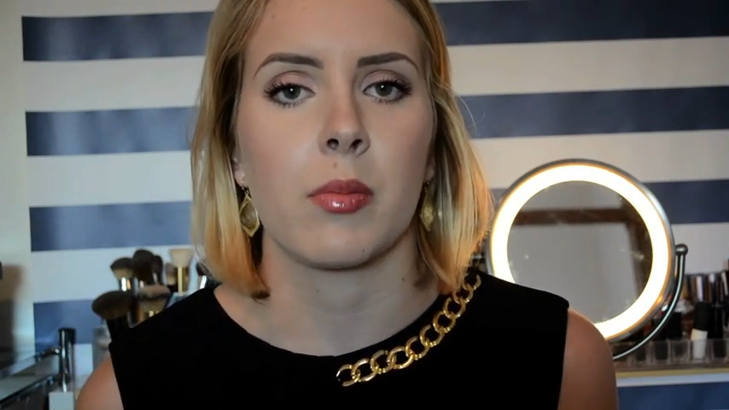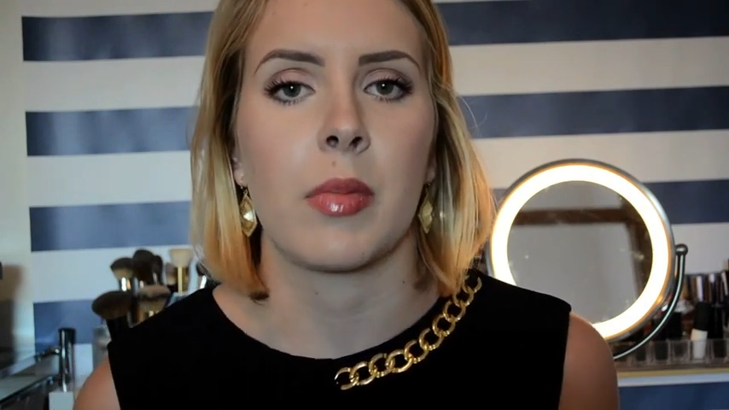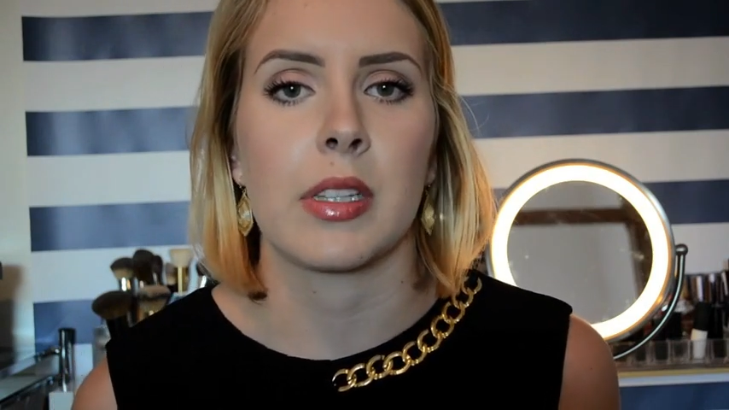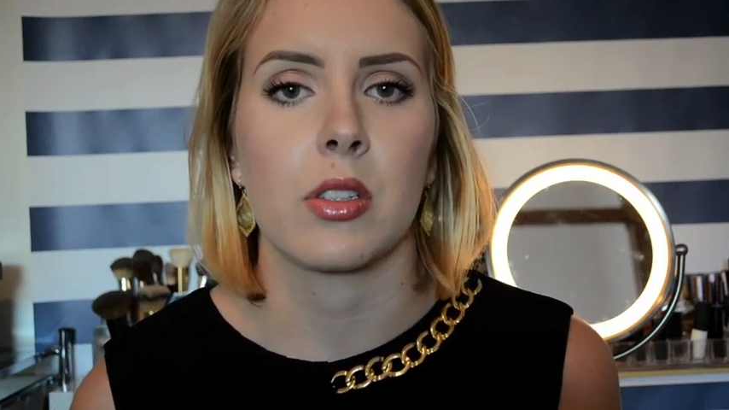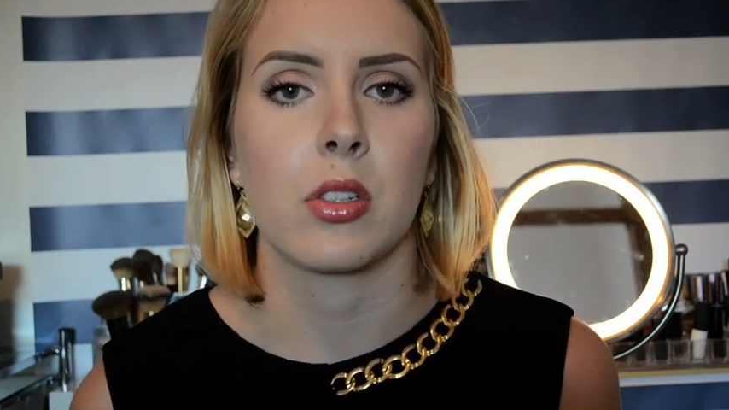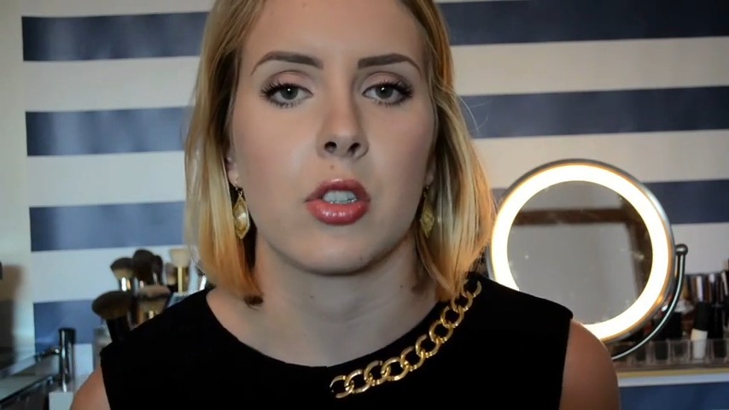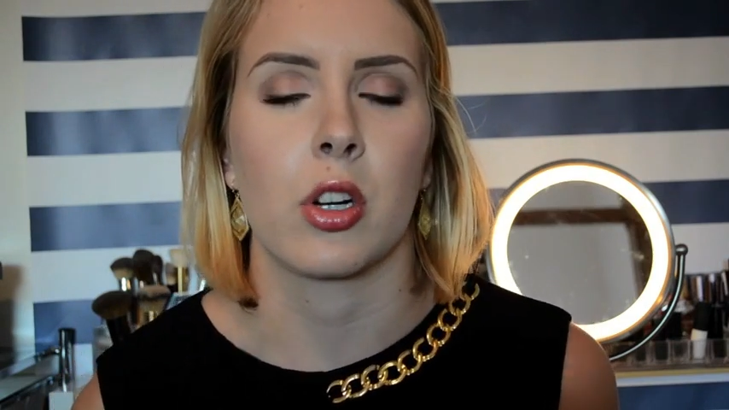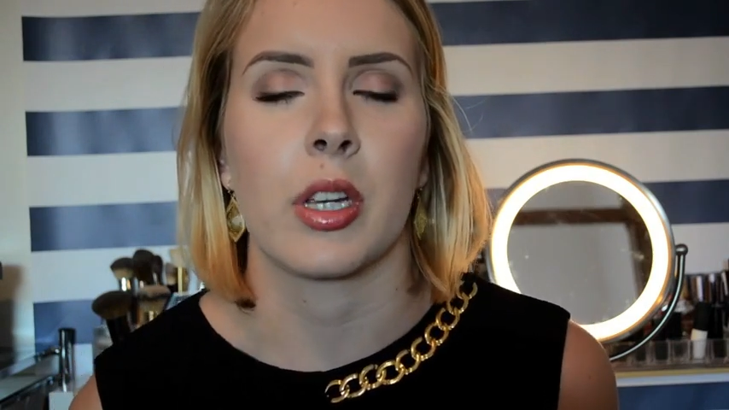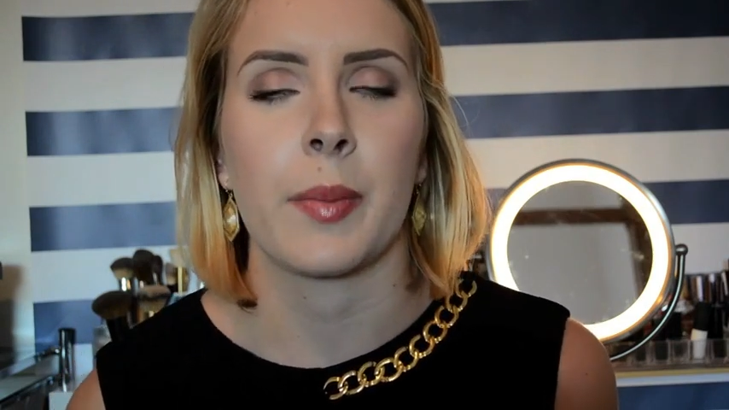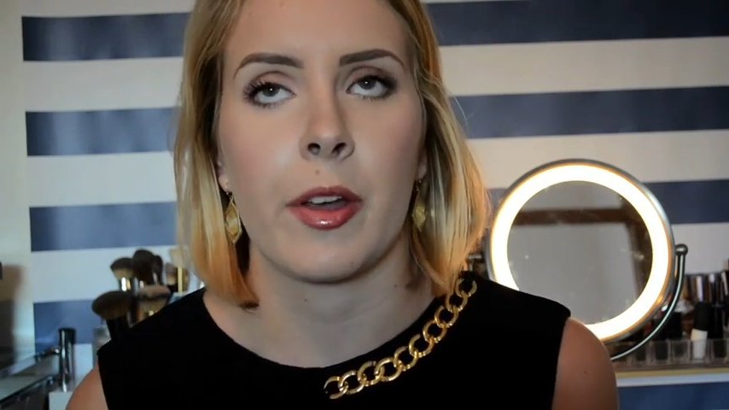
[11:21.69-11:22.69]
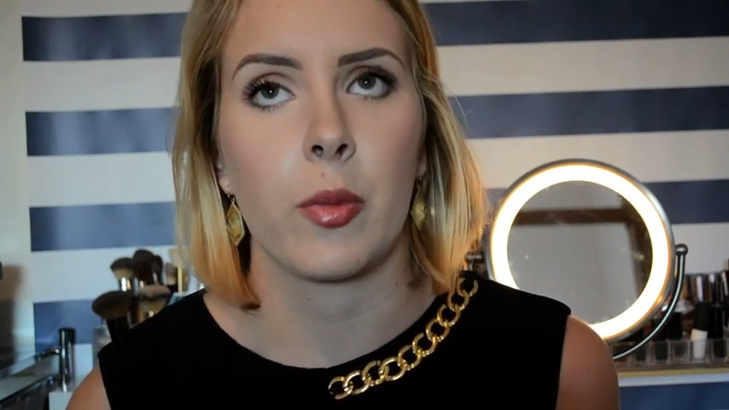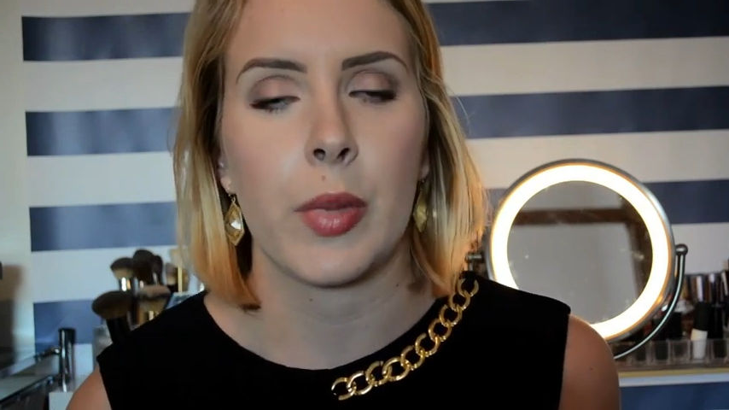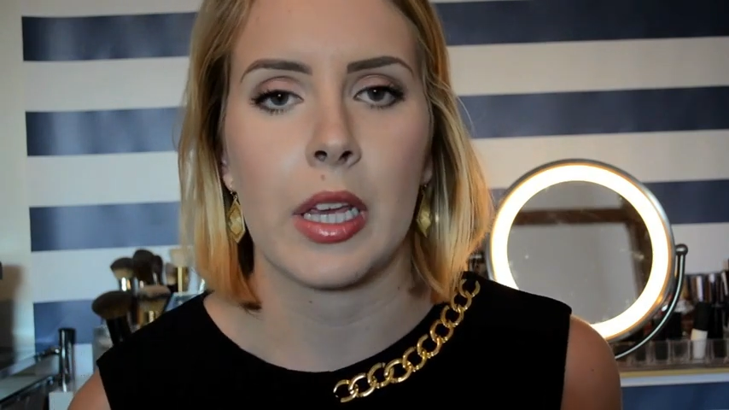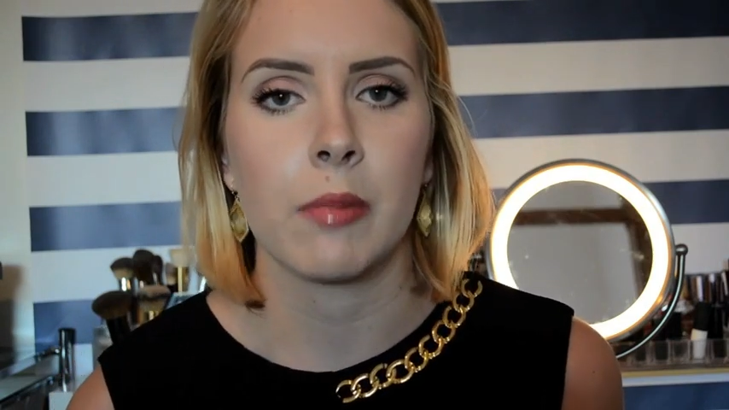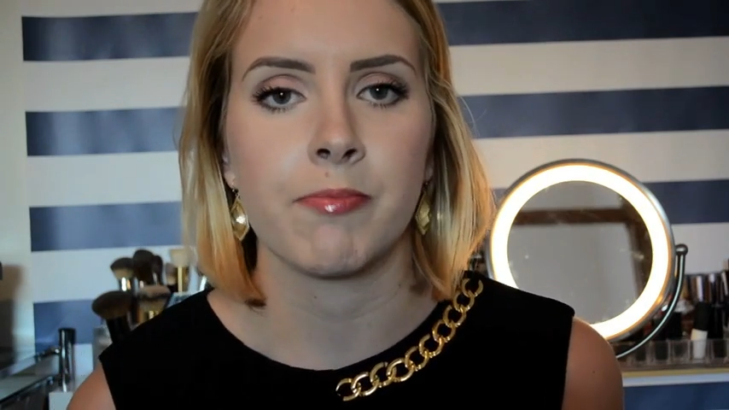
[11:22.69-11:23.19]
messaged or emailed
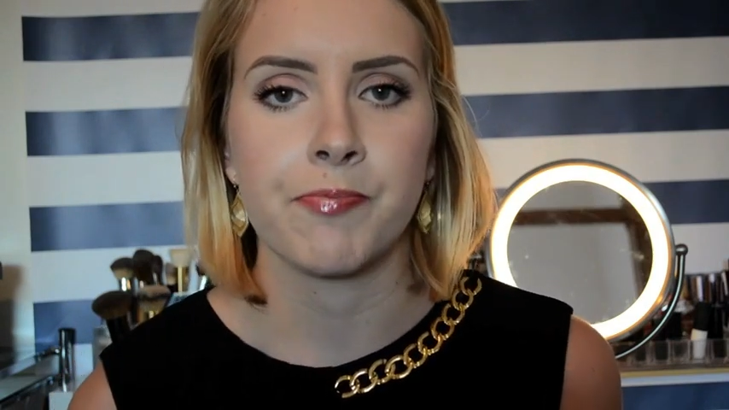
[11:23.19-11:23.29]
me